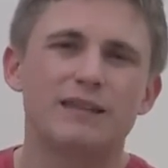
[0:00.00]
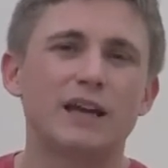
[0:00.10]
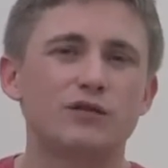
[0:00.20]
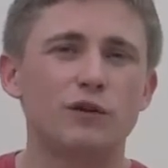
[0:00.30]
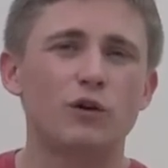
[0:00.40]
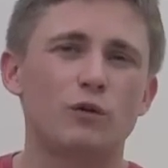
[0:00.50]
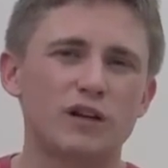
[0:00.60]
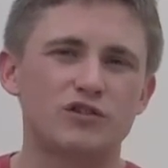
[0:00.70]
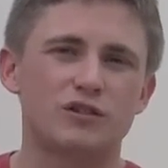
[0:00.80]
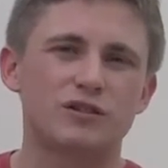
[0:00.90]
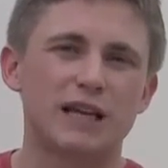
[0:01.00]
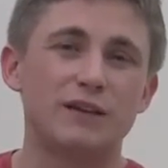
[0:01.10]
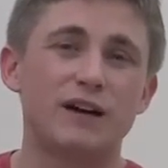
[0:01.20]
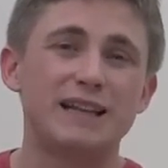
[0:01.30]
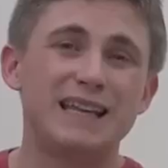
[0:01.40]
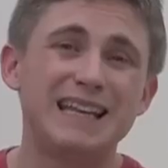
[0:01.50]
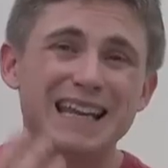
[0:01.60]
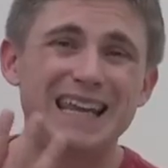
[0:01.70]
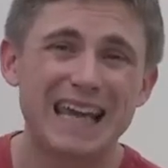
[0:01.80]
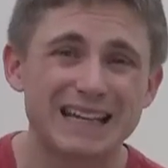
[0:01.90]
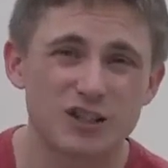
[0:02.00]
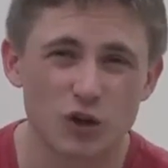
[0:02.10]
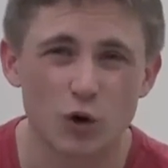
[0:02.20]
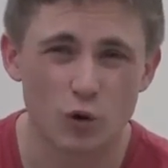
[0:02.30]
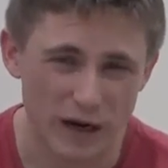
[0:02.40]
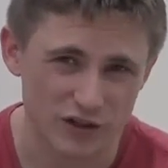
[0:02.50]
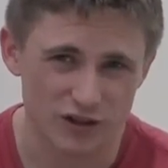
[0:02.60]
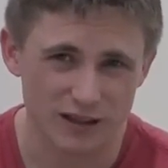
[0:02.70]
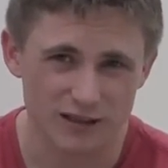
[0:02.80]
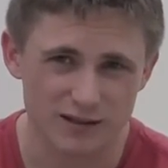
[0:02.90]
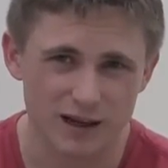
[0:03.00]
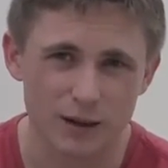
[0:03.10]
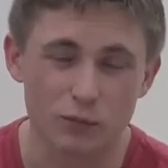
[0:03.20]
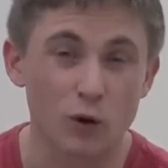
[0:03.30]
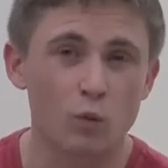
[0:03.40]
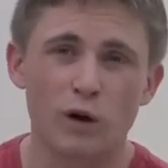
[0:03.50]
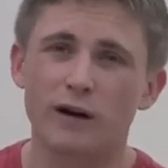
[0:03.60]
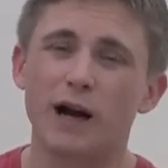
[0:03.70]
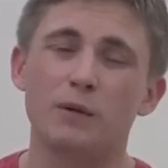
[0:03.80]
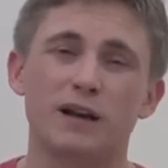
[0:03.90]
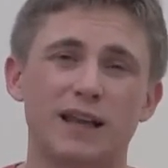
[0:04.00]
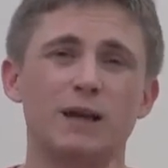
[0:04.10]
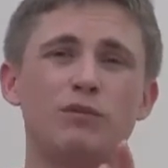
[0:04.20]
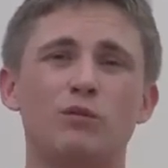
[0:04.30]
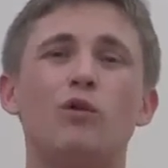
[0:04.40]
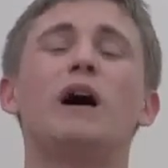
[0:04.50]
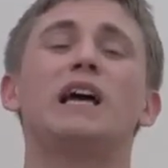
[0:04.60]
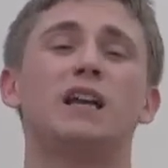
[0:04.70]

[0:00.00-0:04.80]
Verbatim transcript: Thanks for your questions. And if I didn't get to your question this time, don't worry, I'm going to keep them all.